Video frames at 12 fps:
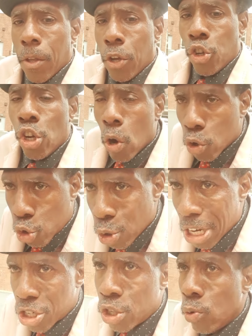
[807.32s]
She don't
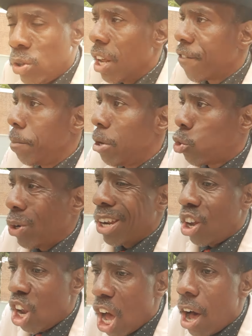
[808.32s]
trust you. Different between
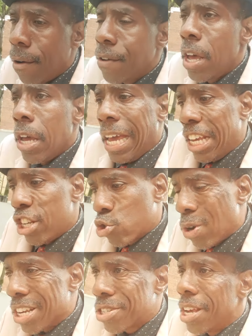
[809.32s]
love and
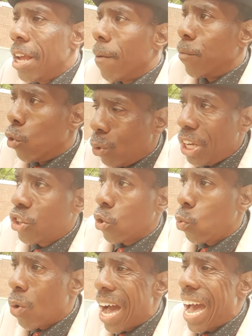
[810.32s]
trust. The
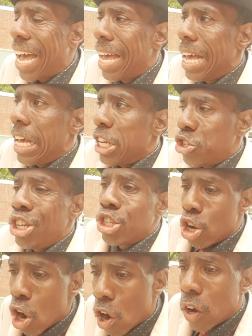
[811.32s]
reason why
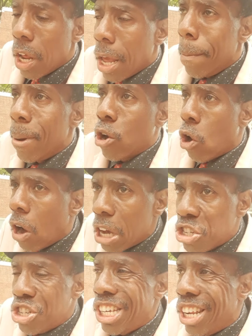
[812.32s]
she's hurt
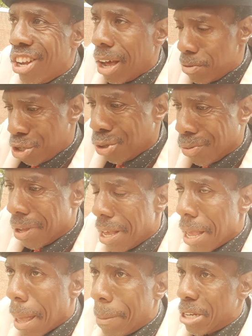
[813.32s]
because she loves you,
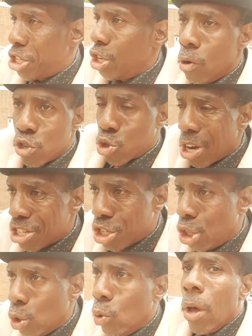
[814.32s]
but she don't
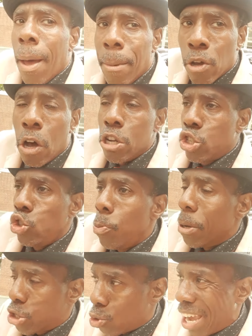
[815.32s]
trust you because you
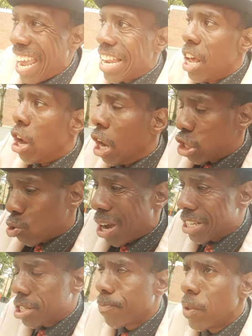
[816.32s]
betrayed her
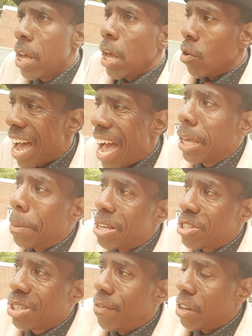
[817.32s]
trust. Now you
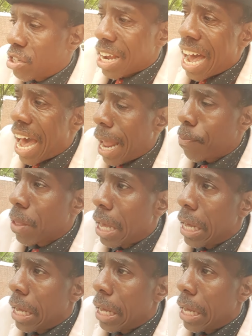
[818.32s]
must give her time